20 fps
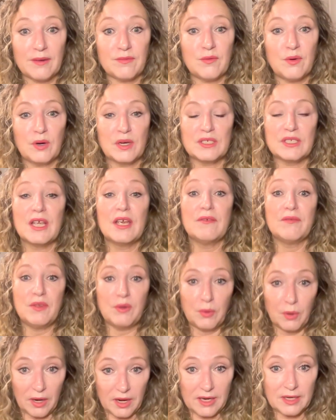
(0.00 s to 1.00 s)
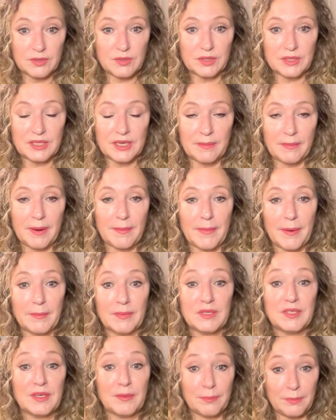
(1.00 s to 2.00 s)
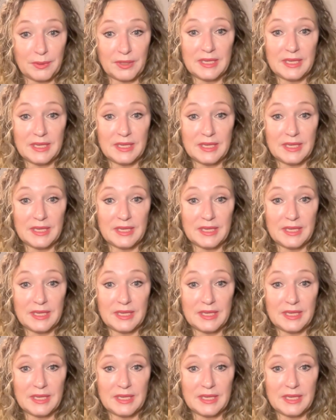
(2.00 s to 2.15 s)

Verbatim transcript: Of course, if you are interested in my membership,